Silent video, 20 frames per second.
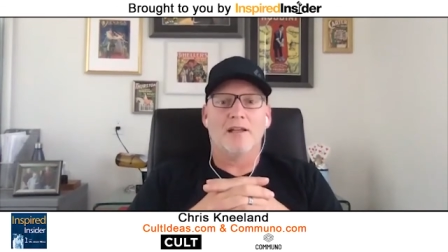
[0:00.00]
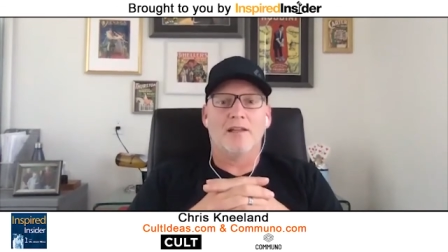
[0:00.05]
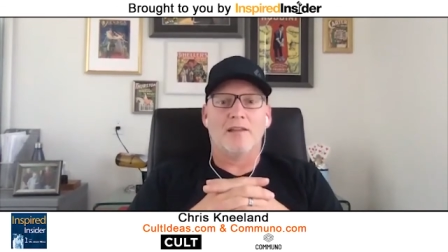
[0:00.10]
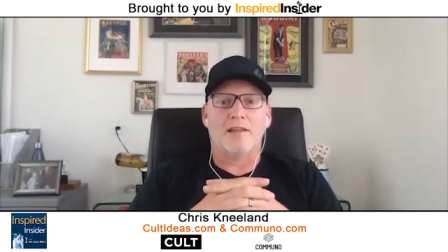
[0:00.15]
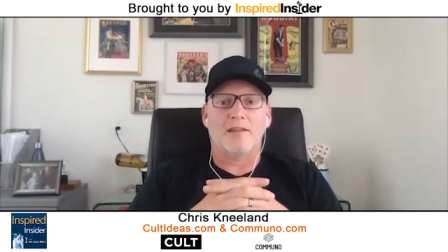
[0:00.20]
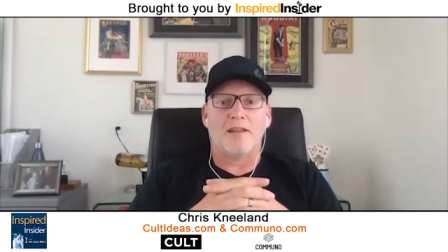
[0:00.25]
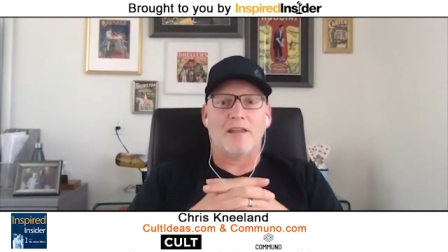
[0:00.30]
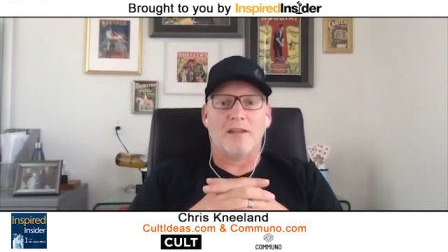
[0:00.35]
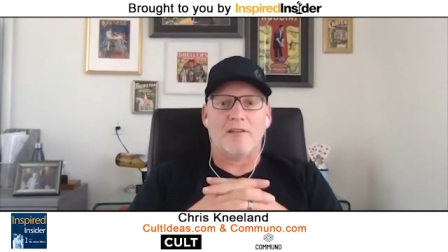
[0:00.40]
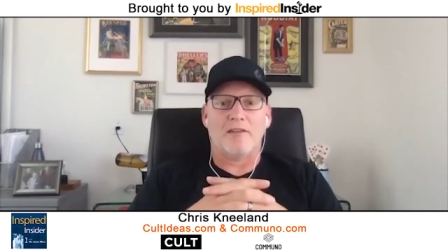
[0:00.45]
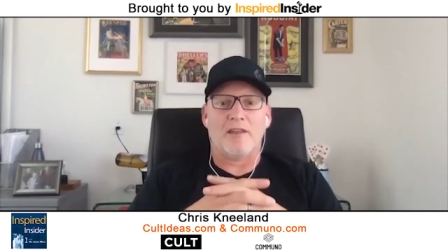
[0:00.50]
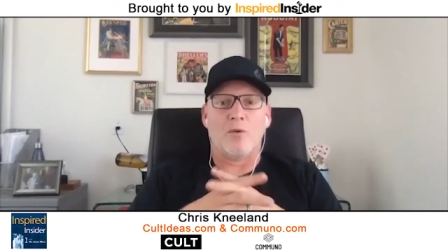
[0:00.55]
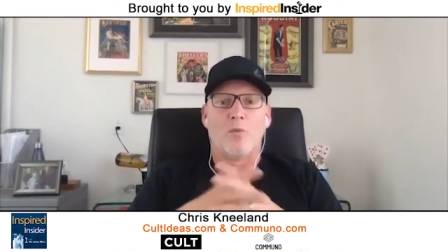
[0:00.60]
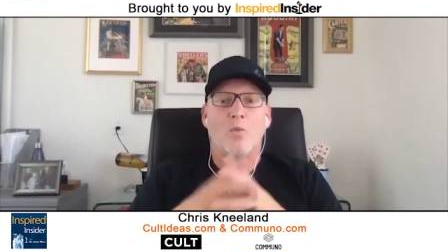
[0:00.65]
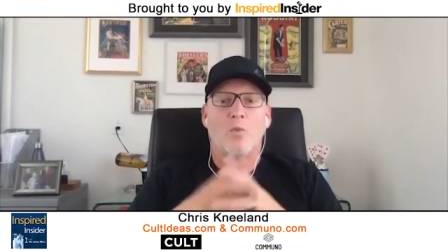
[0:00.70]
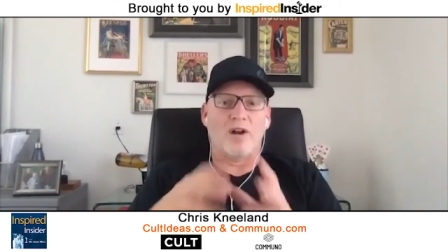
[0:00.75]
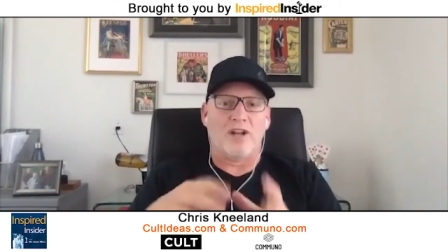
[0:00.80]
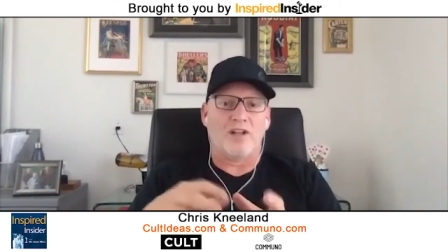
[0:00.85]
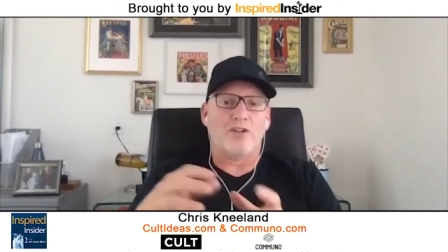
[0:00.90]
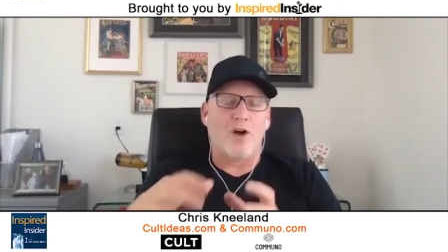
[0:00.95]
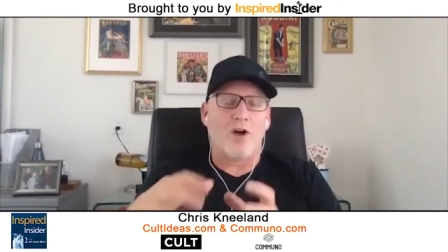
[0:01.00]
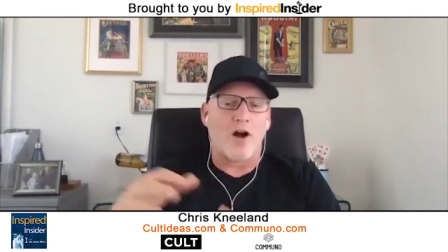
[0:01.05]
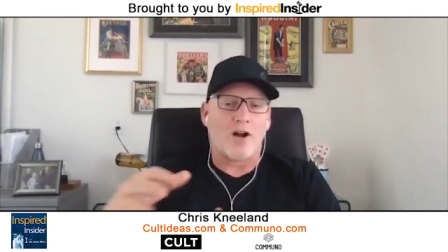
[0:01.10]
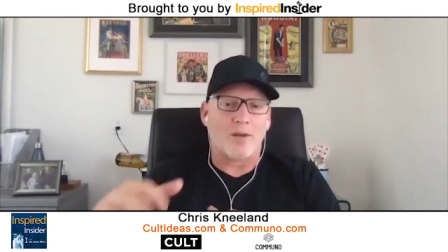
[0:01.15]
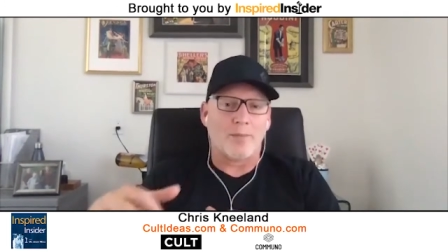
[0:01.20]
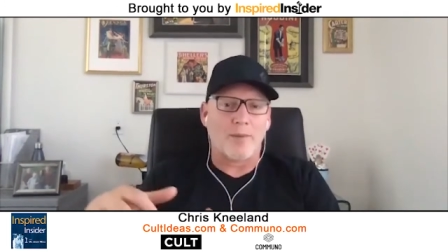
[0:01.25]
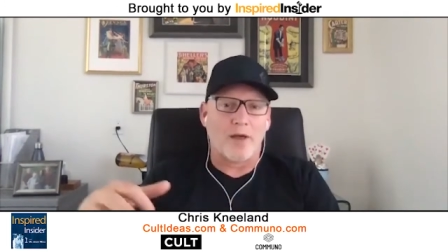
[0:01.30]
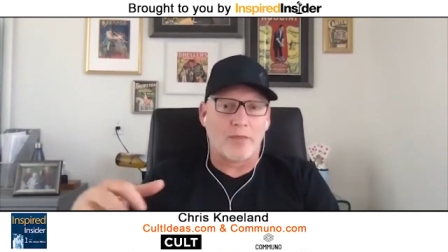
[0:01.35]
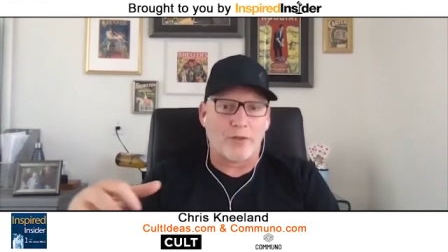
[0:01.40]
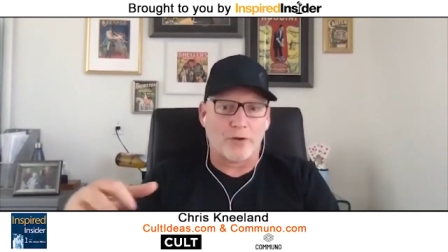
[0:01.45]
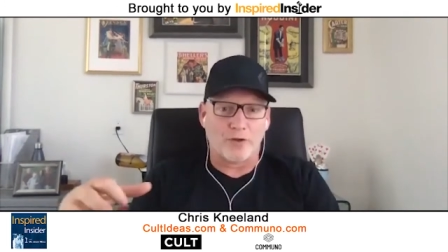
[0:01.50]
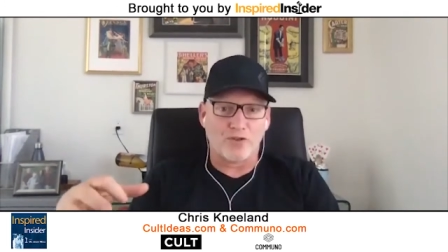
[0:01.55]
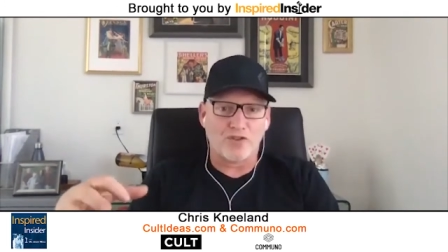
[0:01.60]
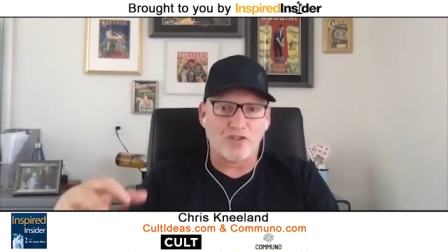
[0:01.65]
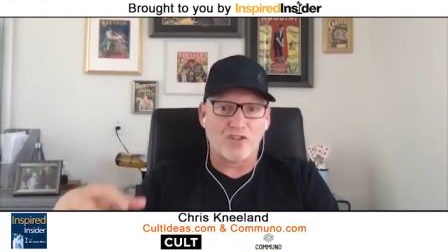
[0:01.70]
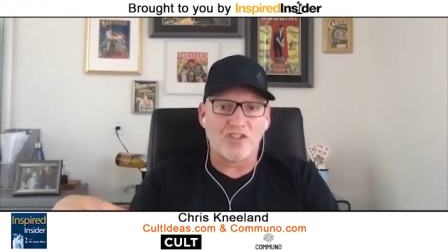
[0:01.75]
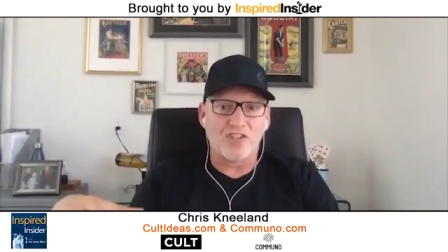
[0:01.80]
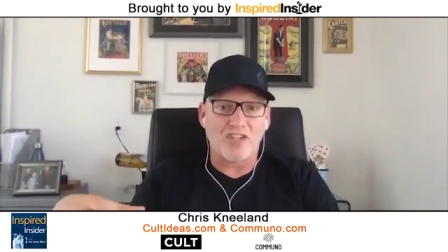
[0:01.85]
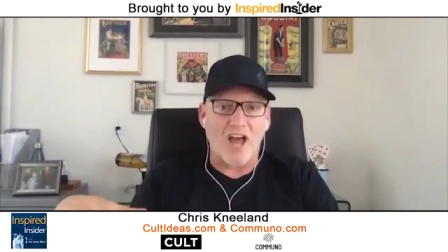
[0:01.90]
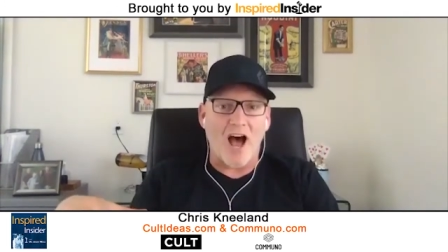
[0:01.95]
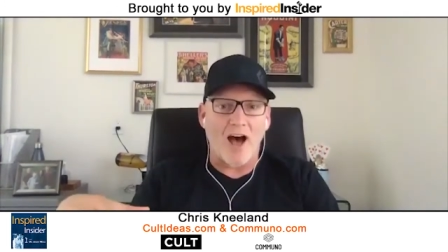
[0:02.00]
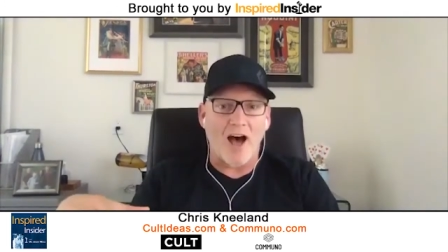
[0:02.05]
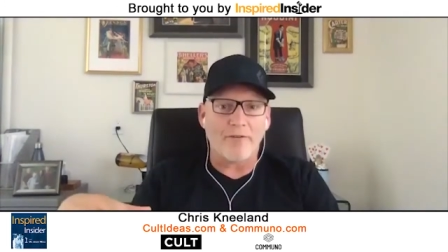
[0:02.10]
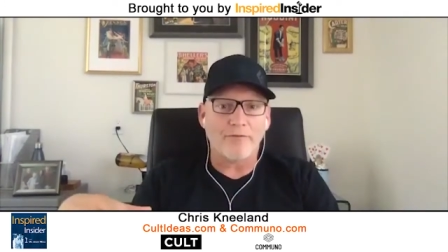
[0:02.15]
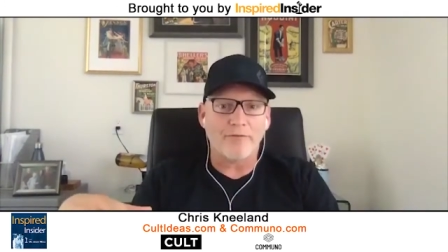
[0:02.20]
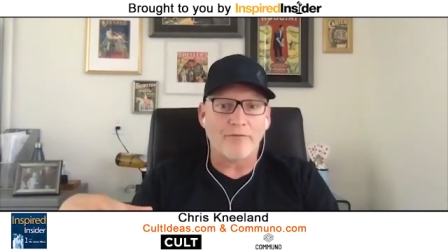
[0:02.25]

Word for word: but they want to talk about their stuff